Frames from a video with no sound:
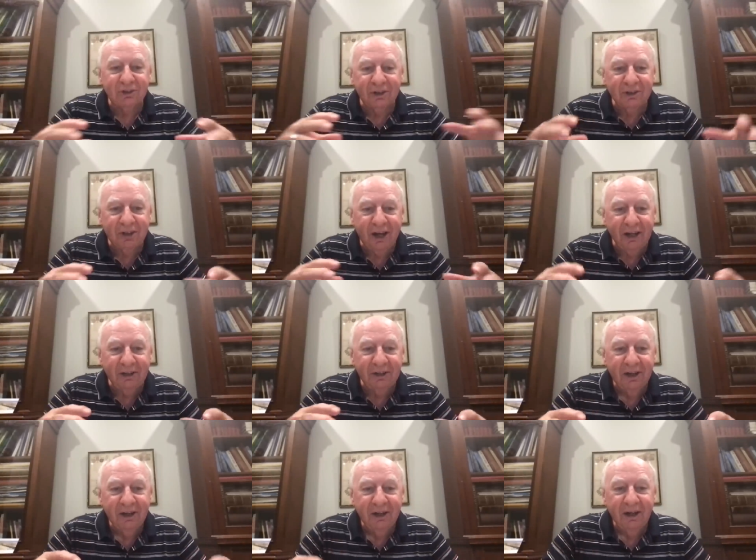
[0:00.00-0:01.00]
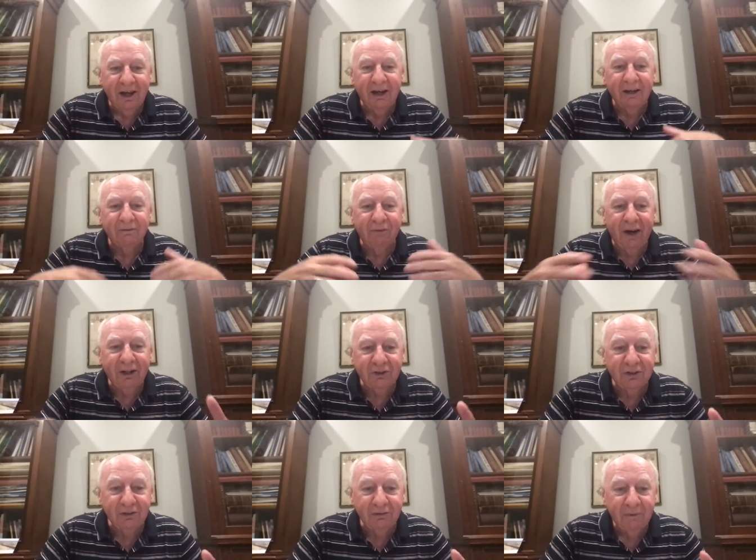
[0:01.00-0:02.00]
contained uh,
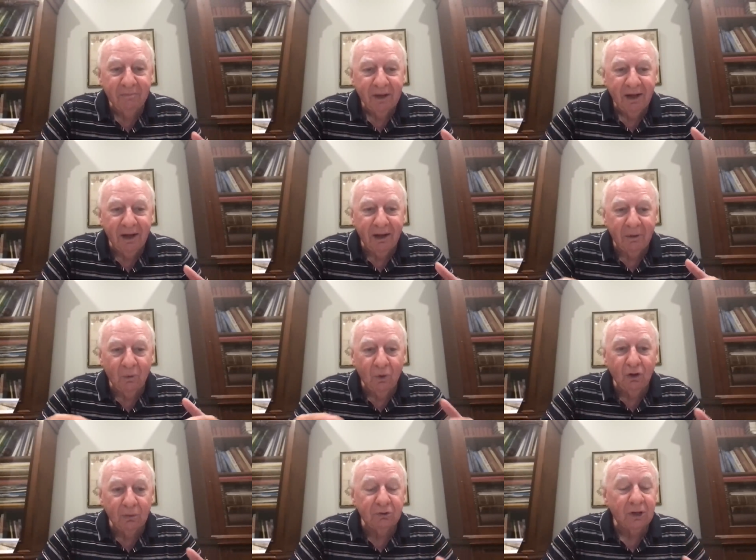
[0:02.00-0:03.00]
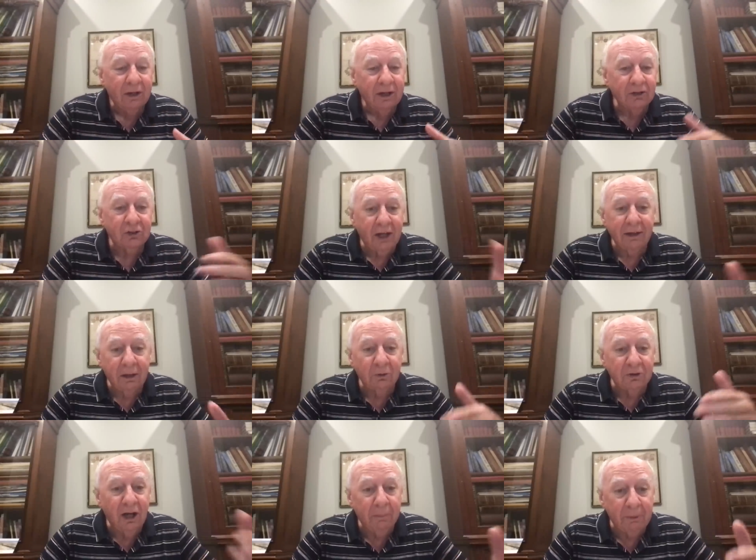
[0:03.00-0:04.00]
invasive uh, worms. And suddenly there was
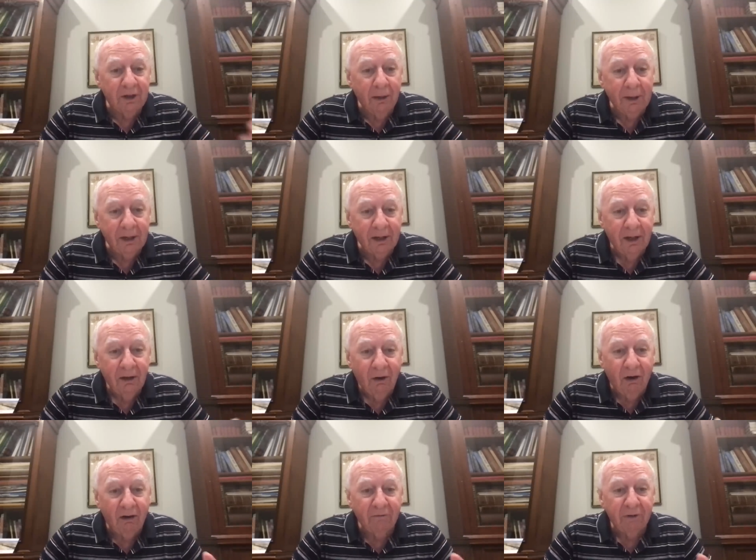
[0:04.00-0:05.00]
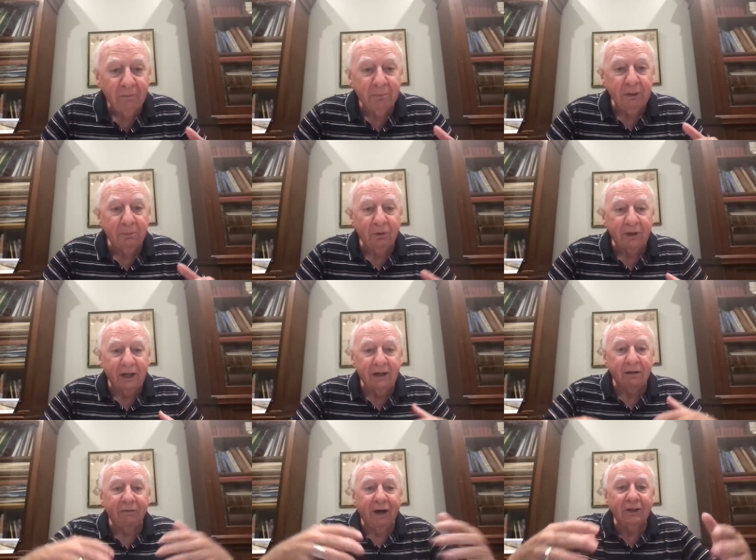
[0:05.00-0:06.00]
an epidemic of people getting
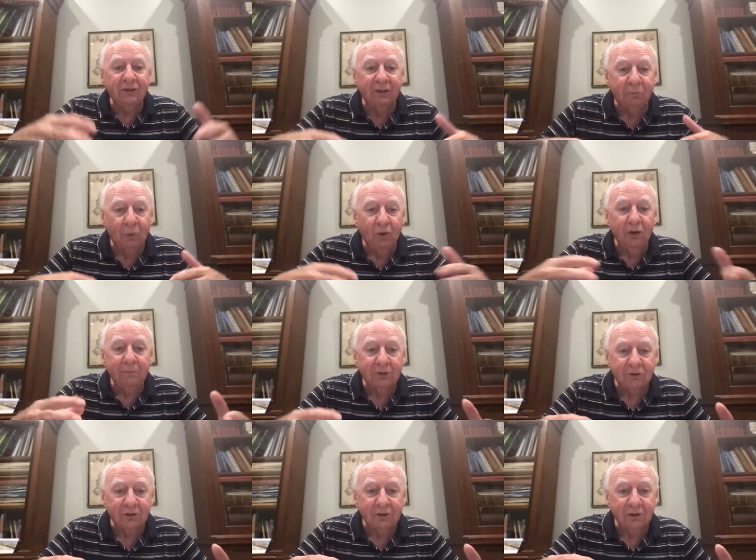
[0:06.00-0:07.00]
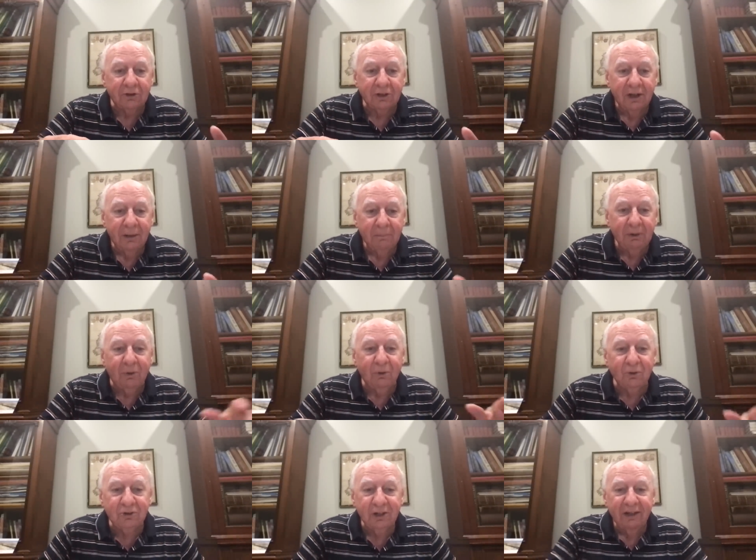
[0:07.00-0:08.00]
invasive worm disease
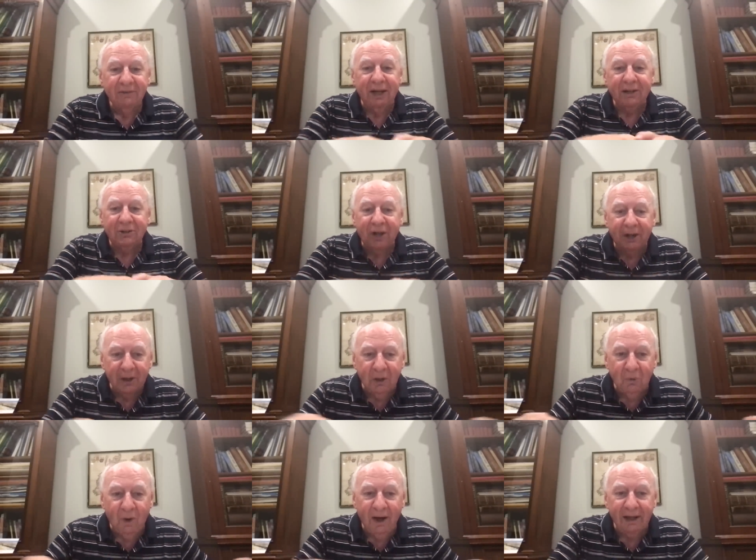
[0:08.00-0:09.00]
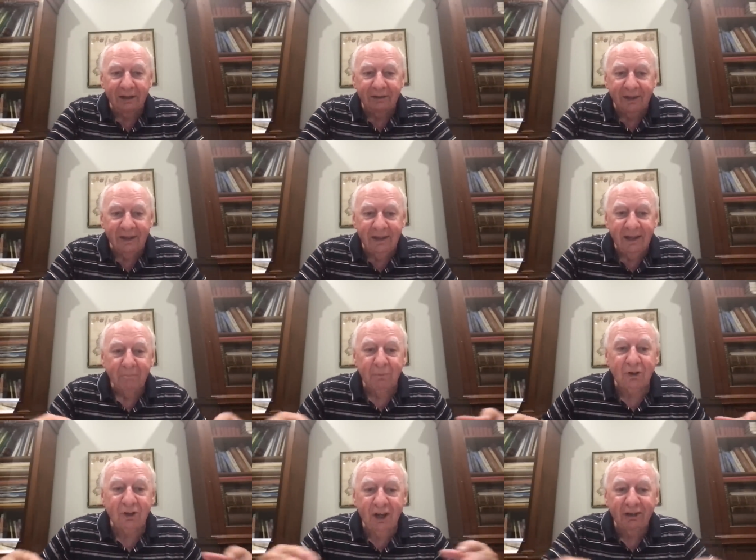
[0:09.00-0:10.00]
because they'd taken away the
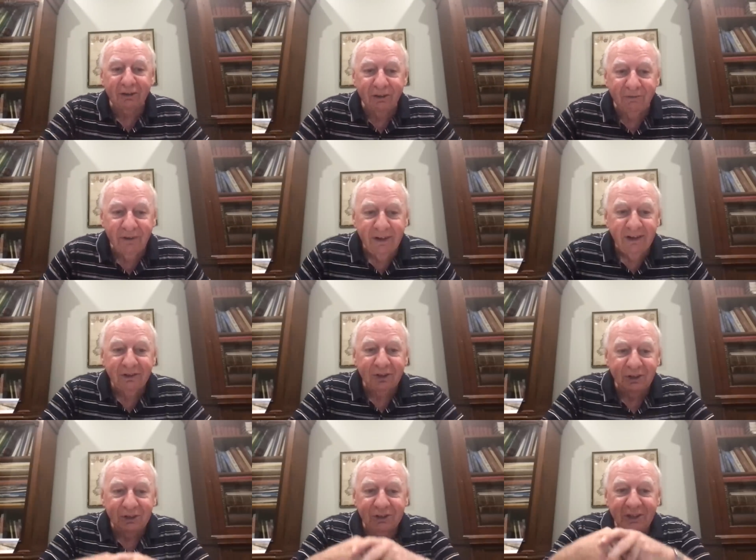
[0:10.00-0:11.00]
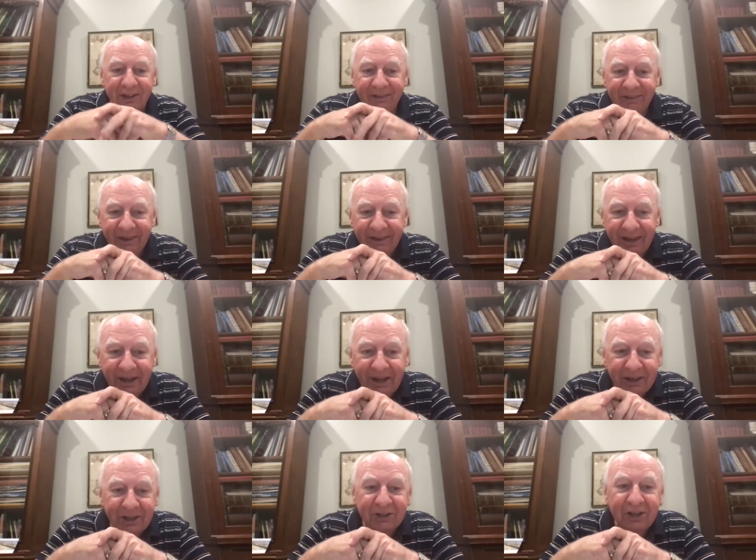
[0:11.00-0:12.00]
protective T cell uh,
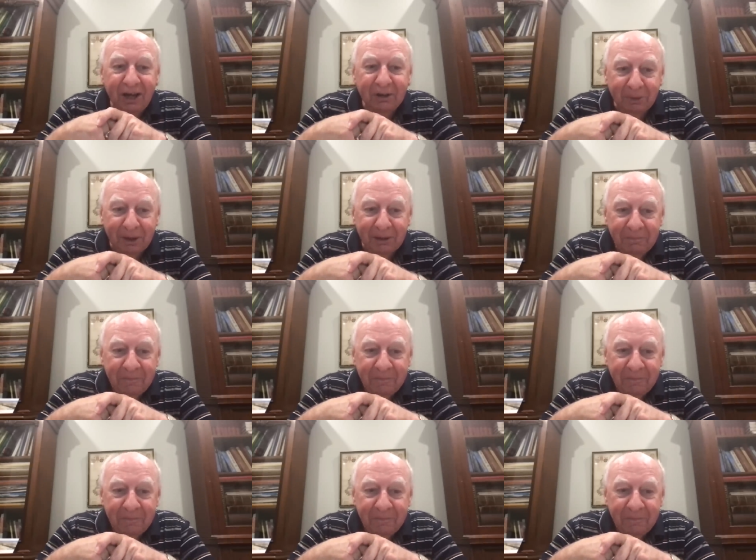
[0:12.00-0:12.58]
containment.